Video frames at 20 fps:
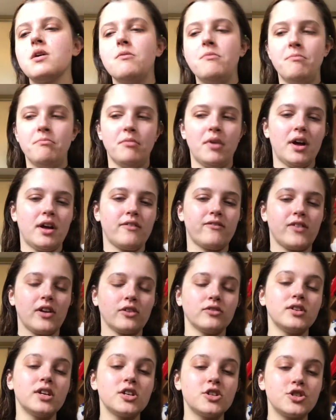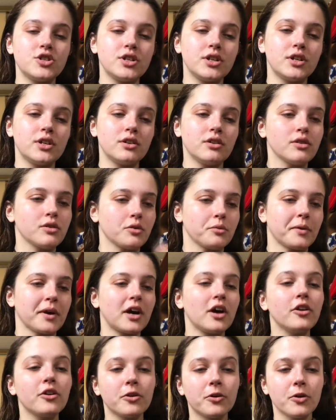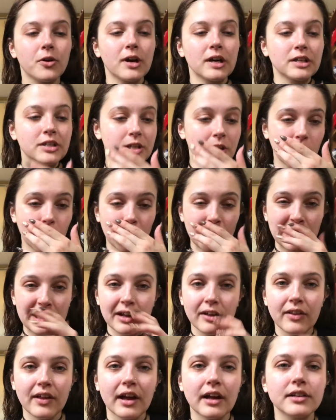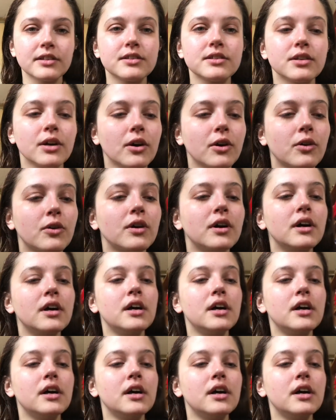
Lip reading: my foundation or my color correcting or any of that, so